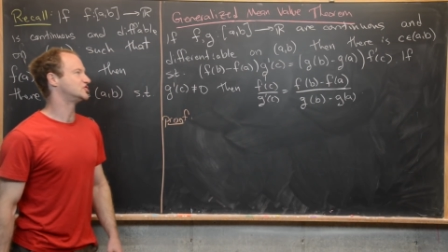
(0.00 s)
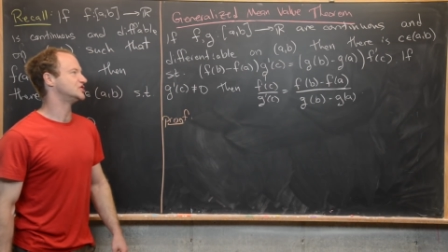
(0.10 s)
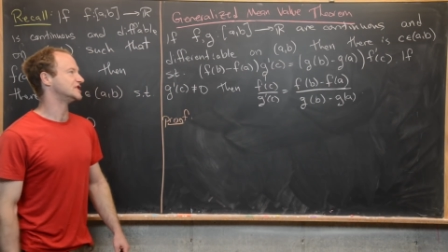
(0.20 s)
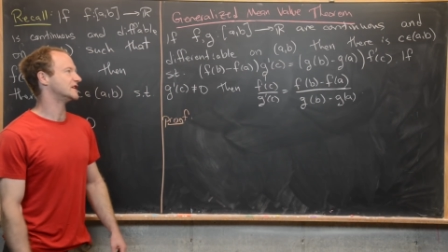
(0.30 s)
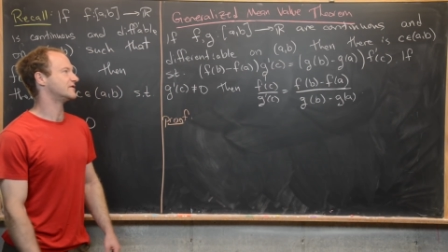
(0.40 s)

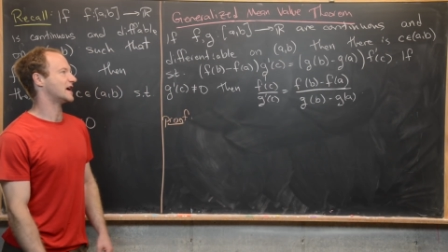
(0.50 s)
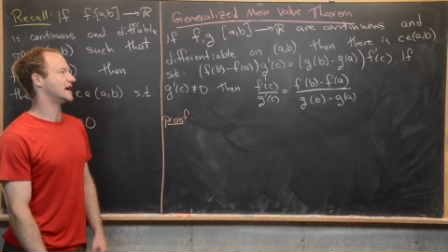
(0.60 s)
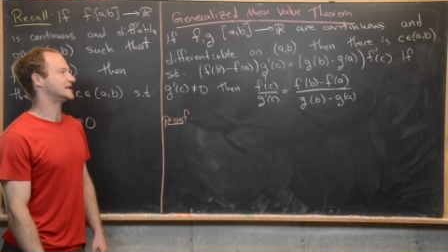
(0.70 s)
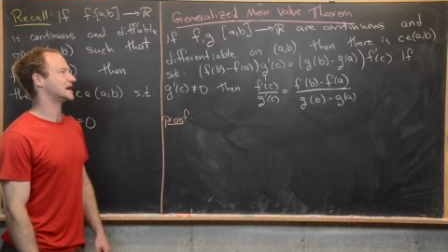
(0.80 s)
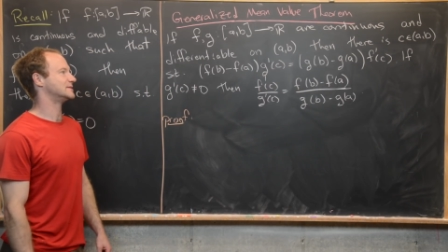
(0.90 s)
g of
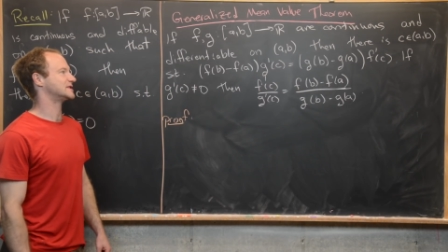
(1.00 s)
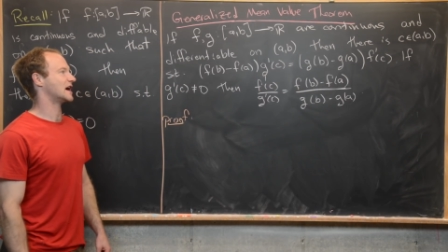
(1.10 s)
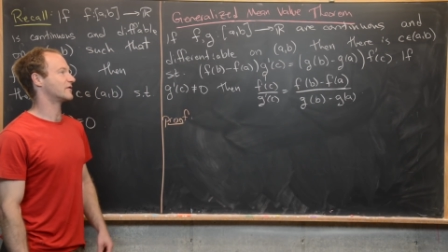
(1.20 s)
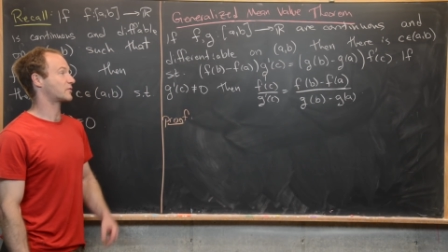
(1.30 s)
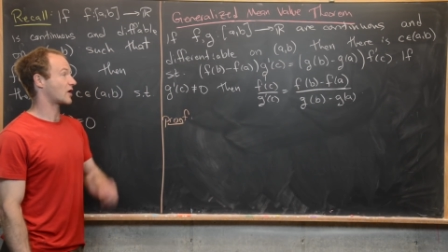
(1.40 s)
a times
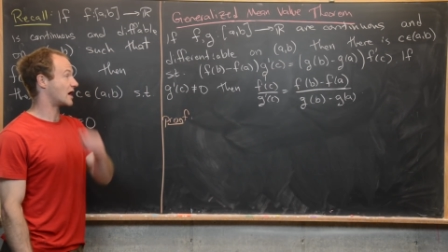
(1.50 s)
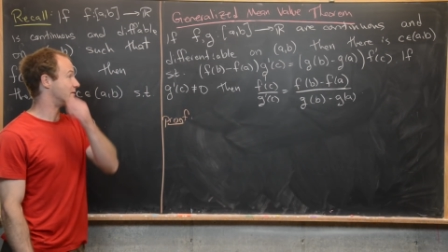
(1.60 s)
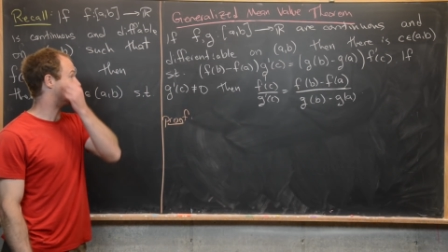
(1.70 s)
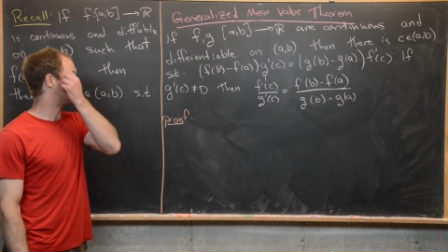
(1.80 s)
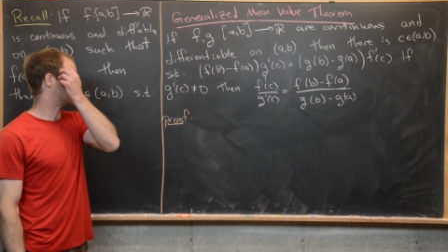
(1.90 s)
f
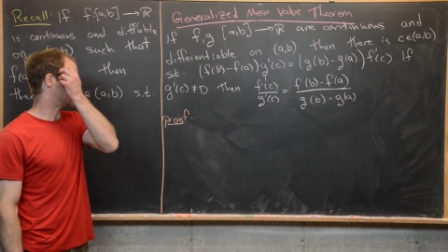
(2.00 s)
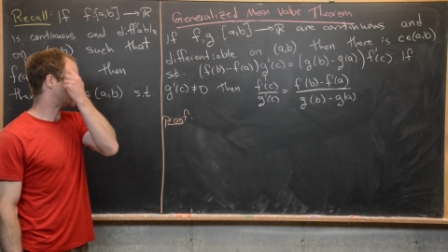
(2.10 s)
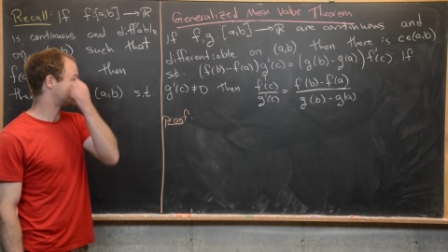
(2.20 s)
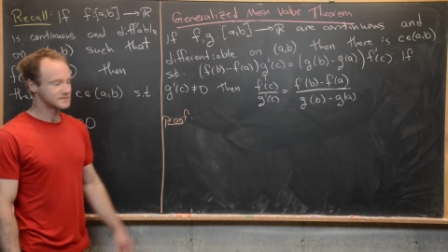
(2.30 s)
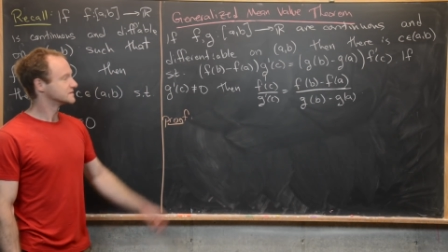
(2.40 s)
prime of c.